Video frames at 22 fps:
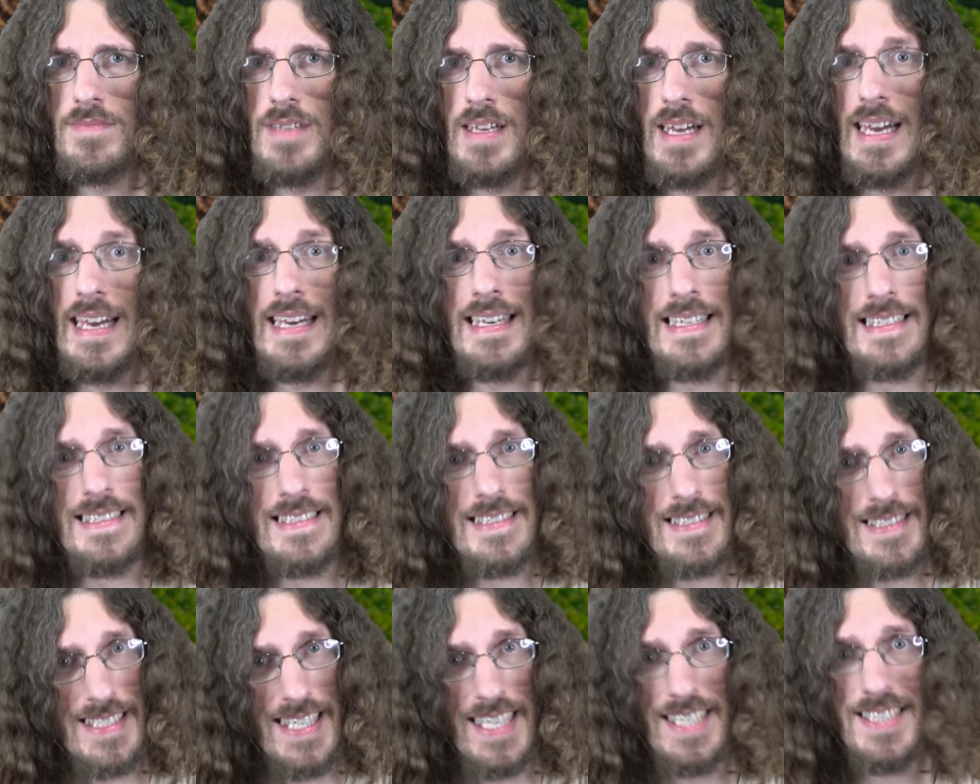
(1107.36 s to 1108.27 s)

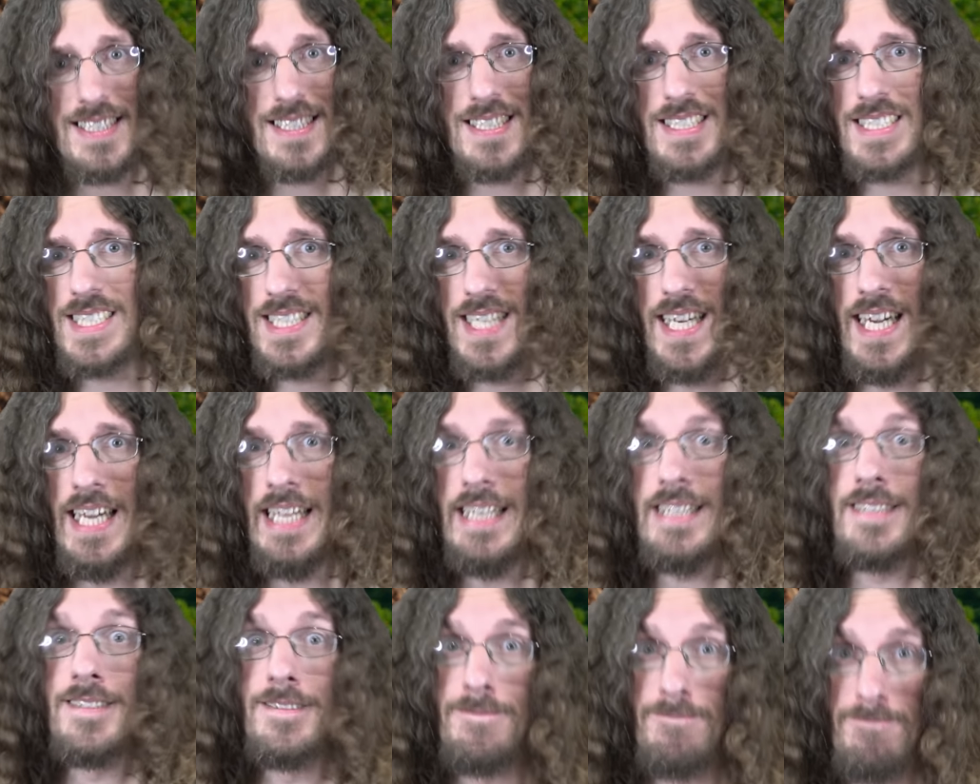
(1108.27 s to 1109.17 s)
And gets
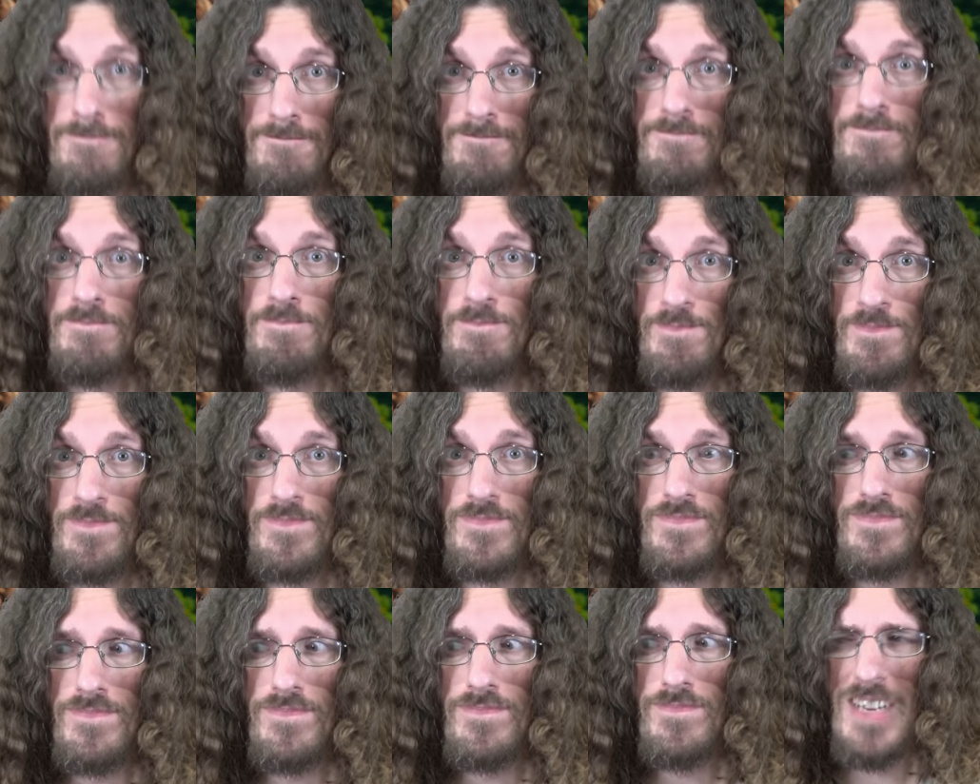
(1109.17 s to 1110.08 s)
eaten.
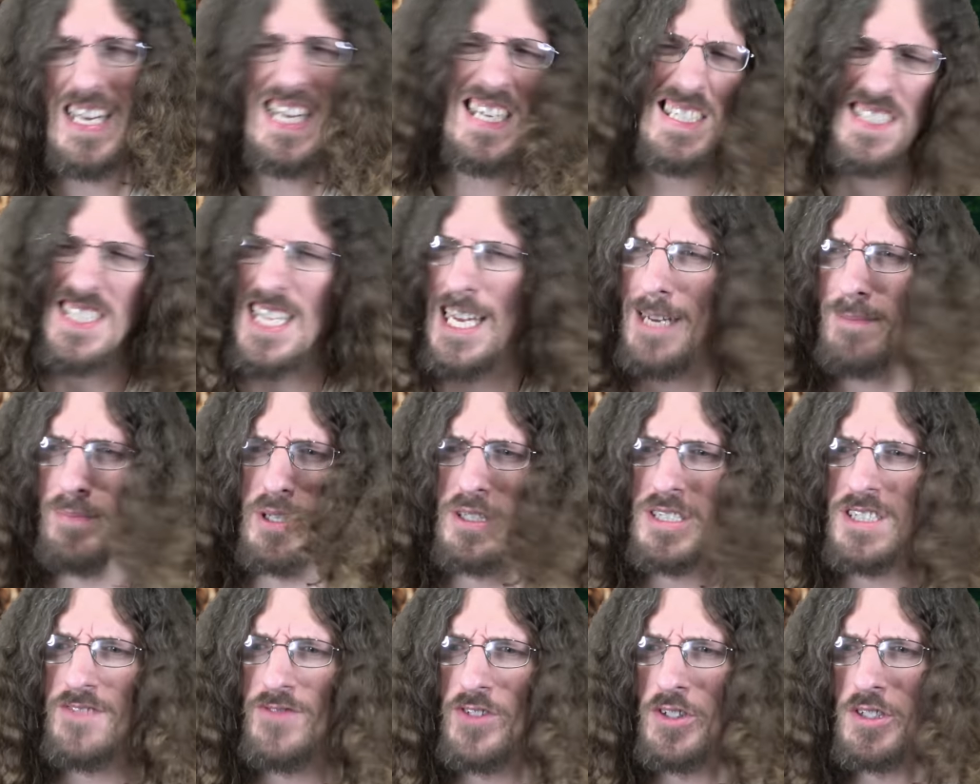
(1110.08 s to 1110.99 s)
Well, it's not
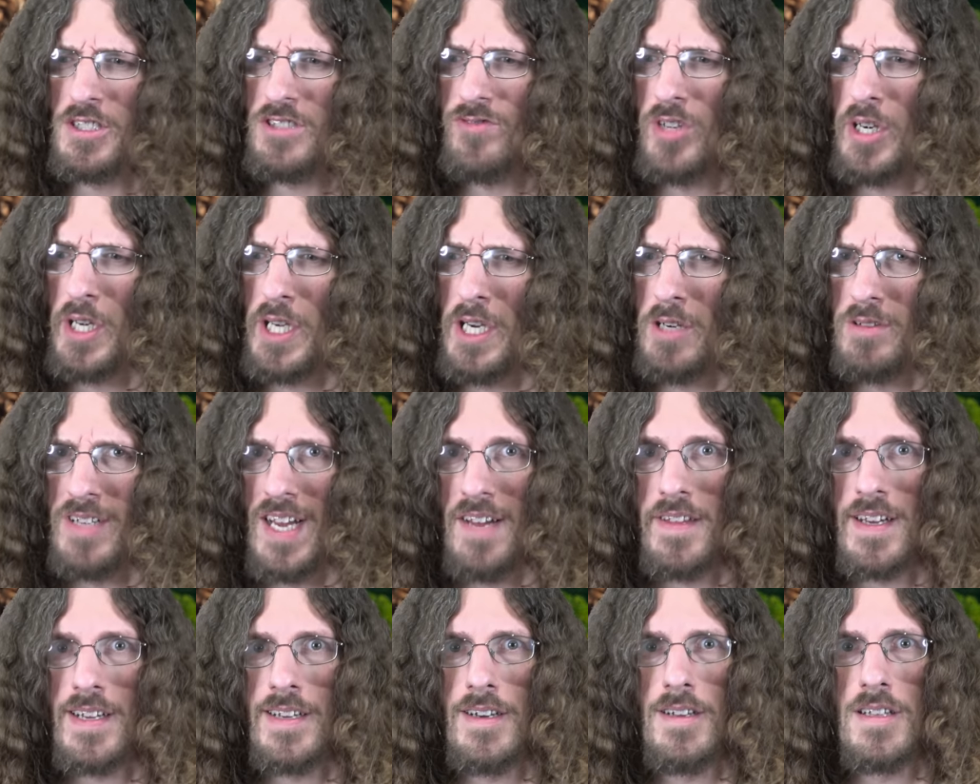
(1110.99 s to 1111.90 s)
Burt's first rodeo down
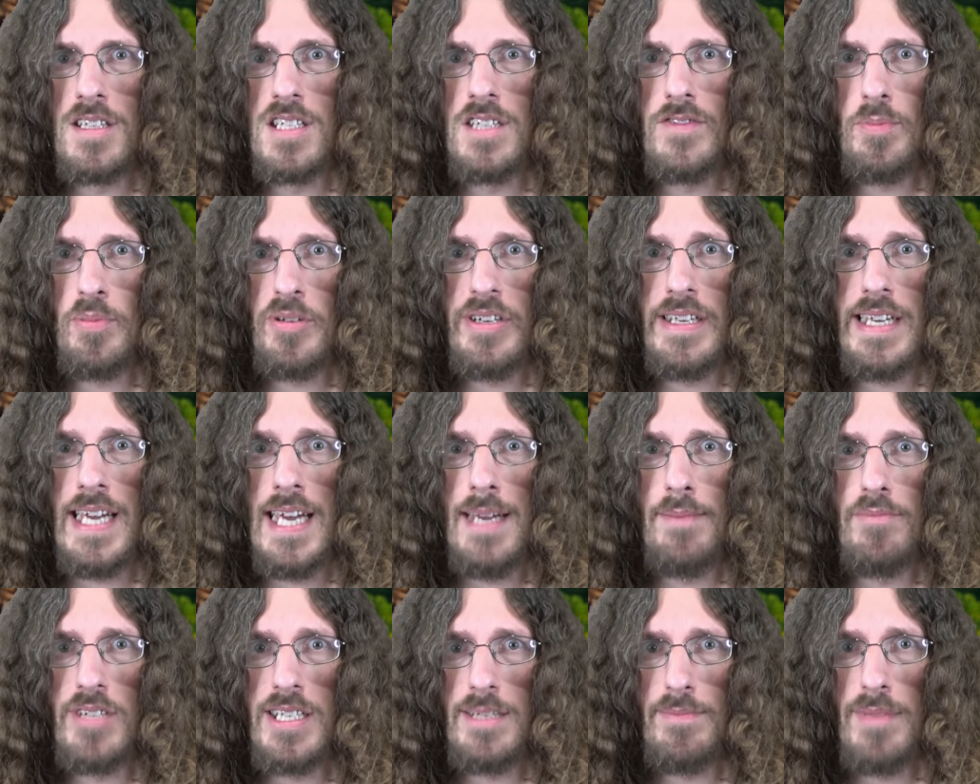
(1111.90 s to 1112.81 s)
the gullet of a
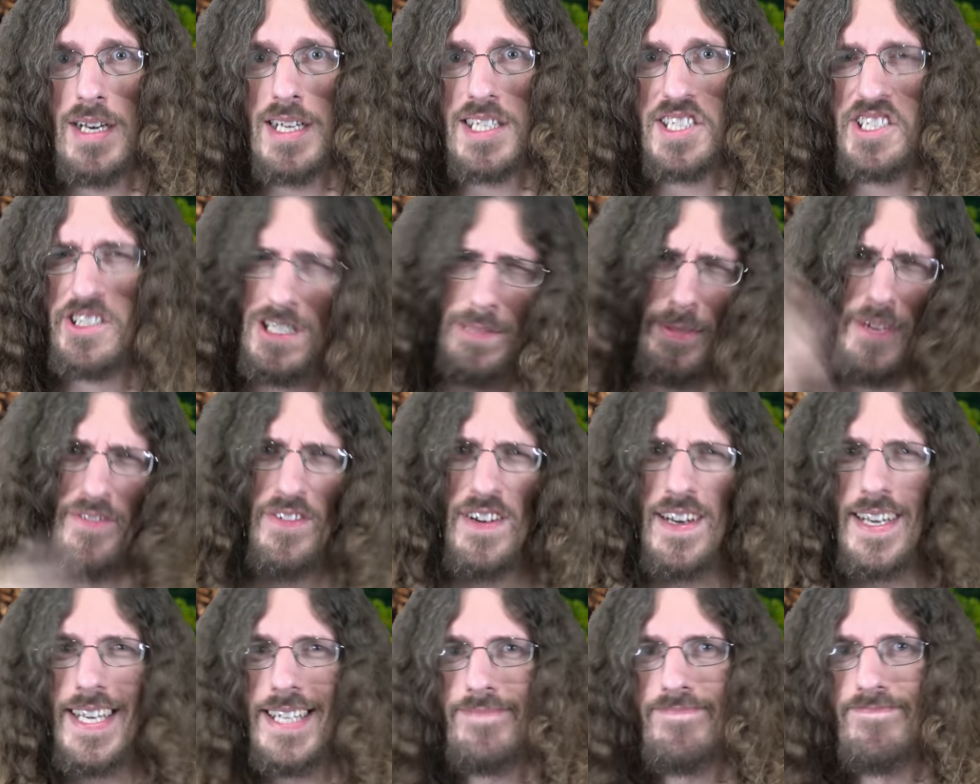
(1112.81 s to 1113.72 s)
Precambrian monster. He'll be
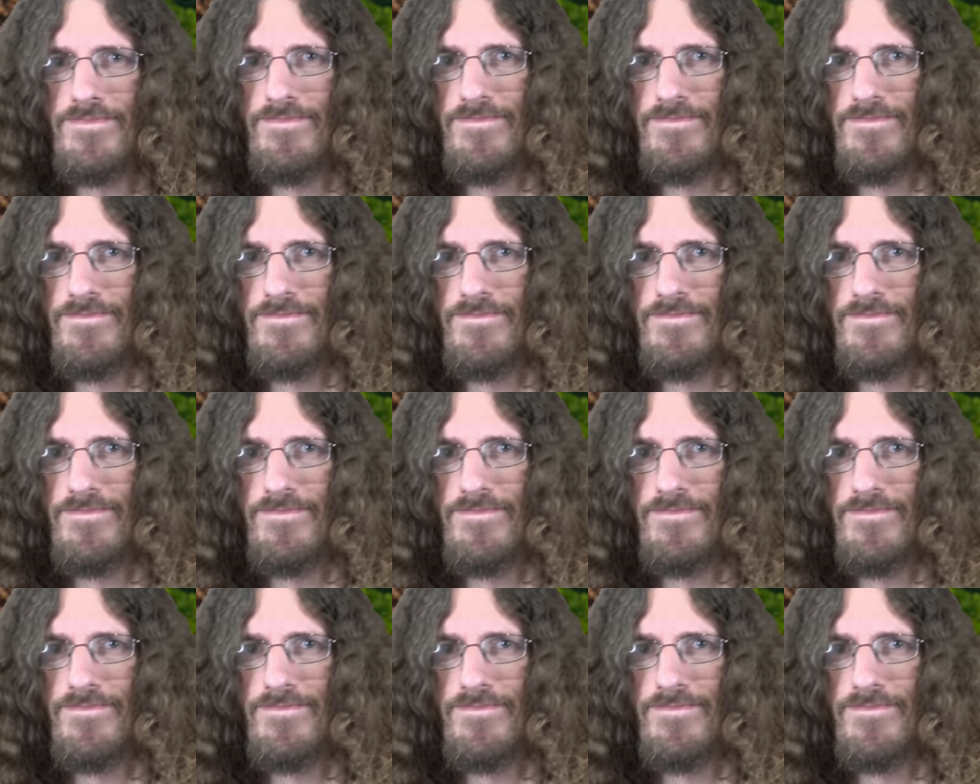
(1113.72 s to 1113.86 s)
fine.